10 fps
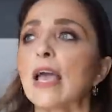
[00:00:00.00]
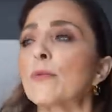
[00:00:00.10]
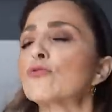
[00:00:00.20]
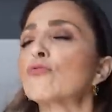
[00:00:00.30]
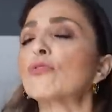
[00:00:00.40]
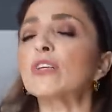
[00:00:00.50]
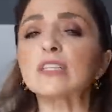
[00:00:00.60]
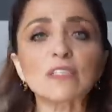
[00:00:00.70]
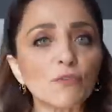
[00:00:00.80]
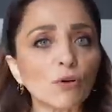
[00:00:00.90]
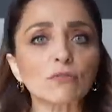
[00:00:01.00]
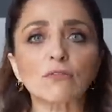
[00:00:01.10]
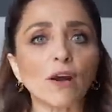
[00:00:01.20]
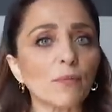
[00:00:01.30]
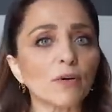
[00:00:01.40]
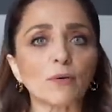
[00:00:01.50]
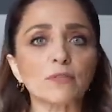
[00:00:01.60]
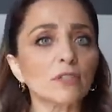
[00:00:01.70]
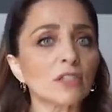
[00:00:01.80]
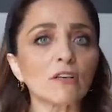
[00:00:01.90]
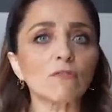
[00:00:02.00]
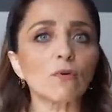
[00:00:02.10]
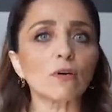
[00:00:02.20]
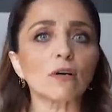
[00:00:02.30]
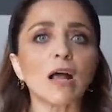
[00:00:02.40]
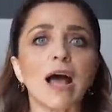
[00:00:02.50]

It was really difficult to find what I was looking for.